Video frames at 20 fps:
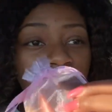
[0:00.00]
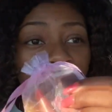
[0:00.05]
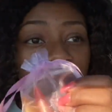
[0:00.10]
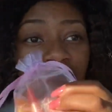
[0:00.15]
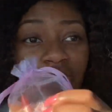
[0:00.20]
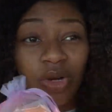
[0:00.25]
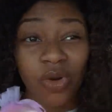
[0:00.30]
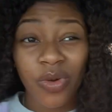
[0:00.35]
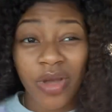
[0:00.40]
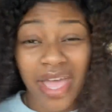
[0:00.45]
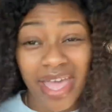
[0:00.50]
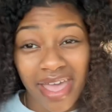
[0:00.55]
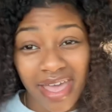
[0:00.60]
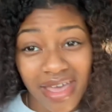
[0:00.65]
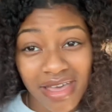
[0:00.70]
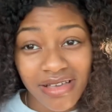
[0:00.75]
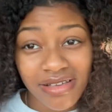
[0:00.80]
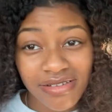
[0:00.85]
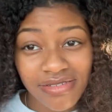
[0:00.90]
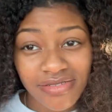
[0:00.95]
they don't
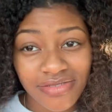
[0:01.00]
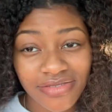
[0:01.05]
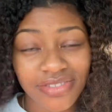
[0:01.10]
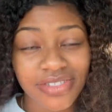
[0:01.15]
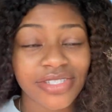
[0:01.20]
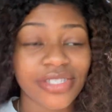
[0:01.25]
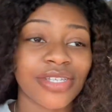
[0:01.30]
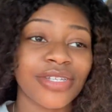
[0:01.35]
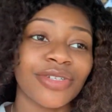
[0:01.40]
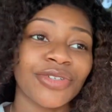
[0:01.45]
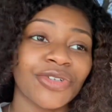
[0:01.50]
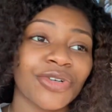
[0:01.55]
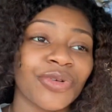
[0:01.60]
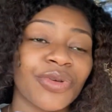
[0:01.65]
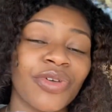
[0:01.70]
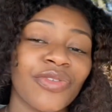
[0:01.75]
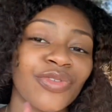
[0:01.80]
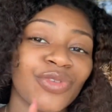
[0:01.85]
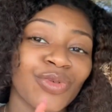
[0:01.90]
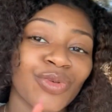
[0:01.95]
have. So, you know,
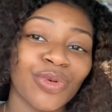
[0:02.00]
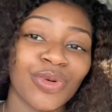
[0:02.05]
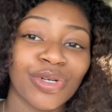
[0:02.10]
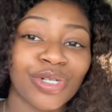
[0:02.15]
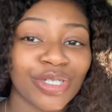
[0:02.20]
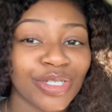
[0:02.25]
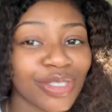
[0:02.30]
if you order